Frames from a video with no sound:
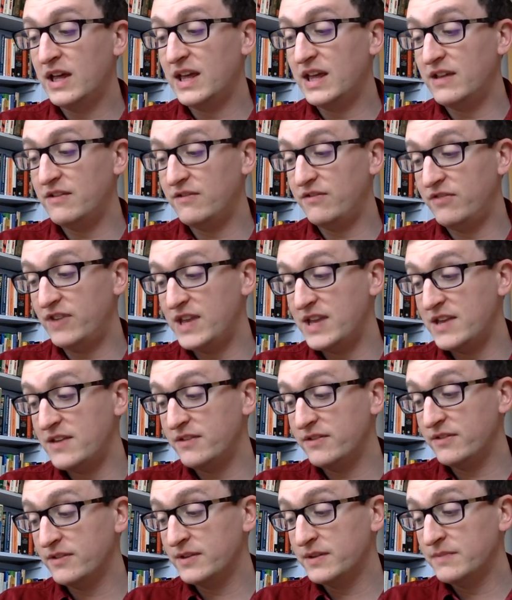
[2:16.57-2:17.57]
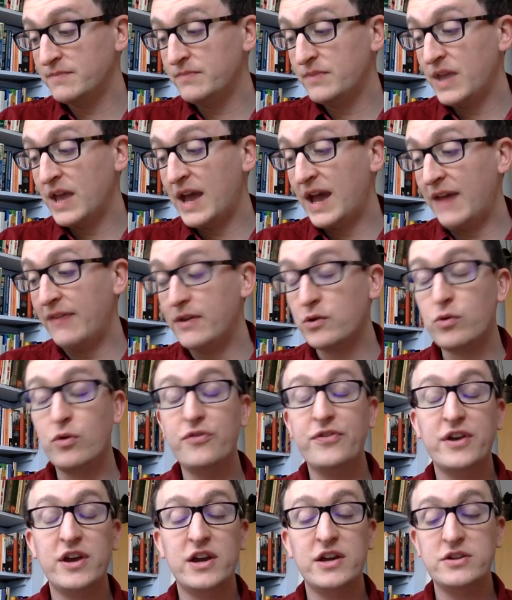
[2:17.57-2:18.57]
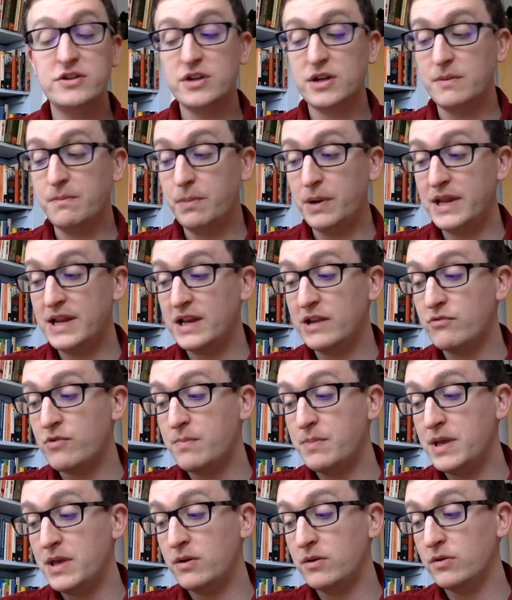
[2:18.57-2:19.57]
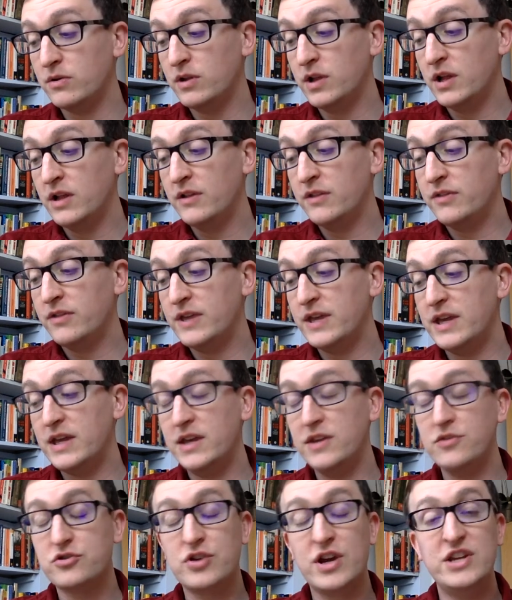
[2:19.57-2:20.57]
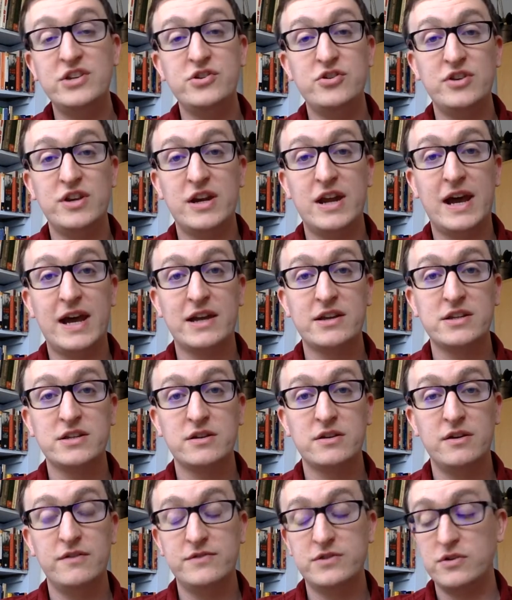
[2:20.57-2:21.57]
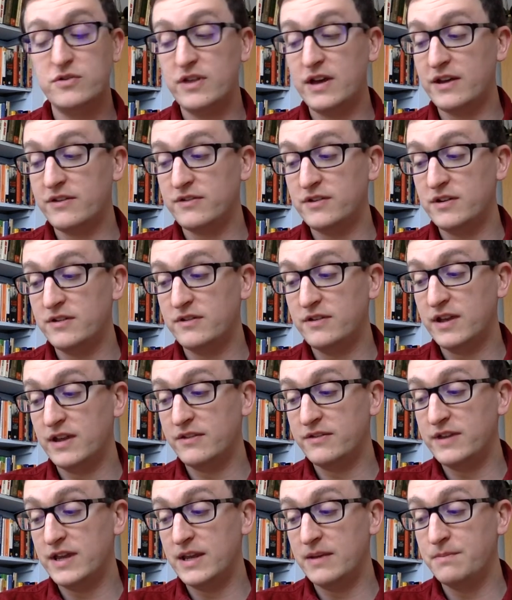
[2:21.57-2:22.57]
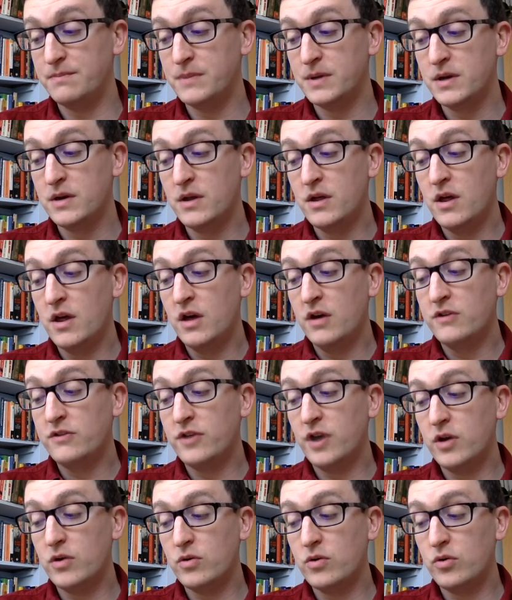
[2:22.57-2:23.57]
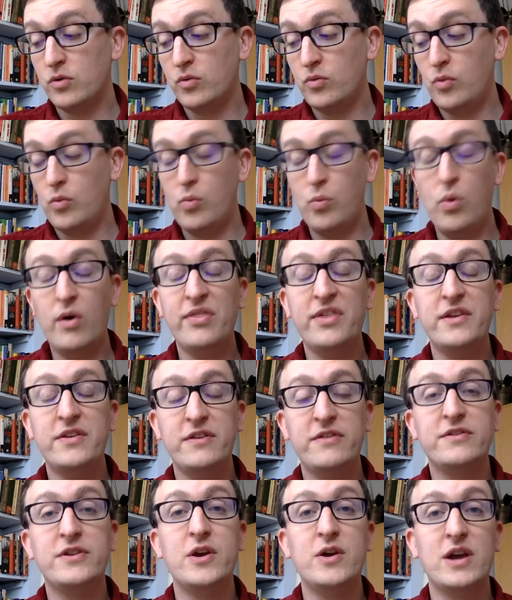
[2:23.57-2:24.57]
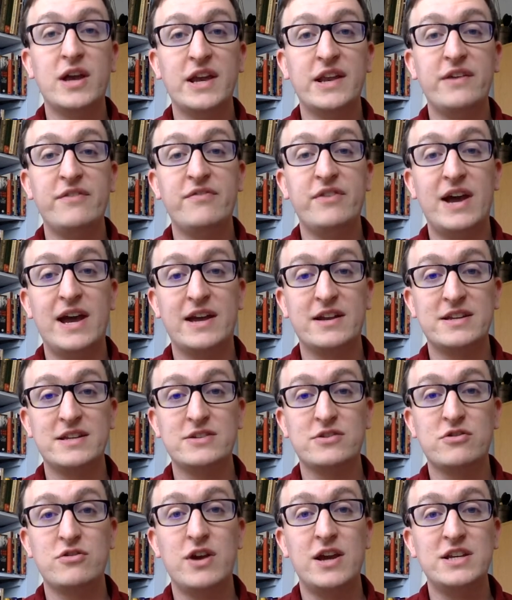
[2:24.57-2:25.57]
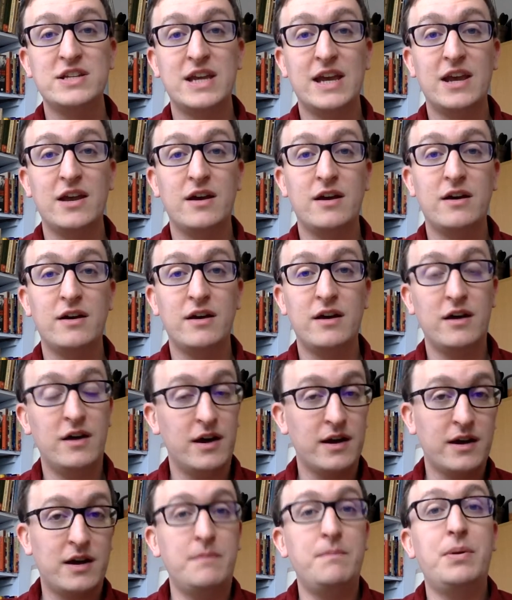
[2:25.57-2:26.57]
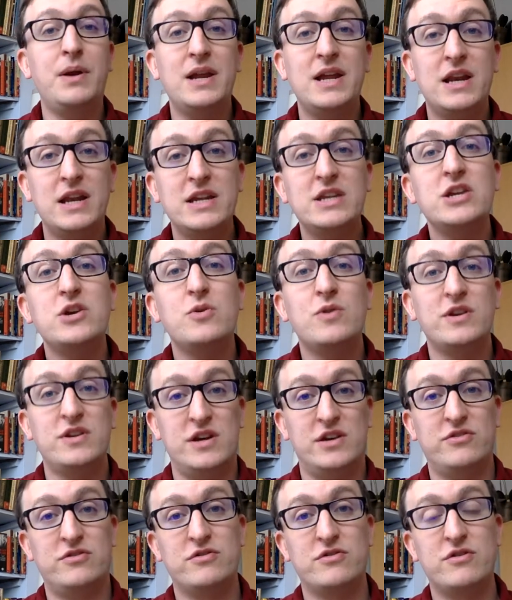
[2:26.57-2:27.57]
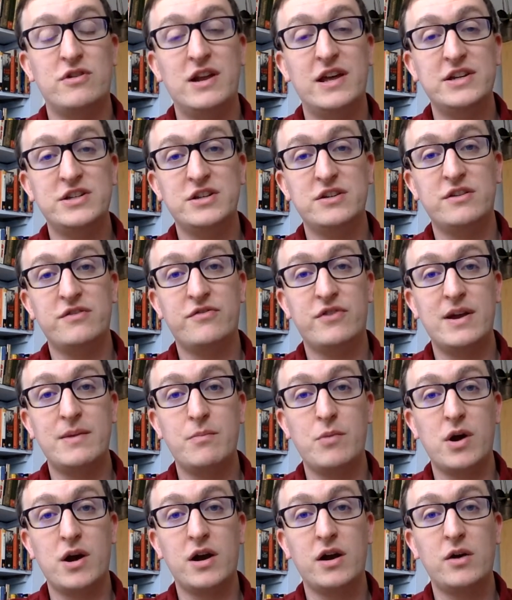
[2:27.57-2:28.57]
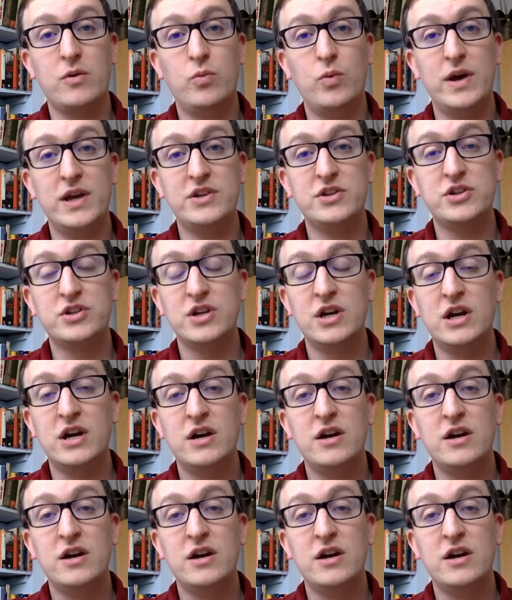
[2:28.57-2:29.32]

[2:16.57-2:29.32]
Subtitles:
in fees. And they're also going to completely repeal the Trade Union Act of 2016. So what this is doing, in effect, is creating a completely new industrial relations framework, which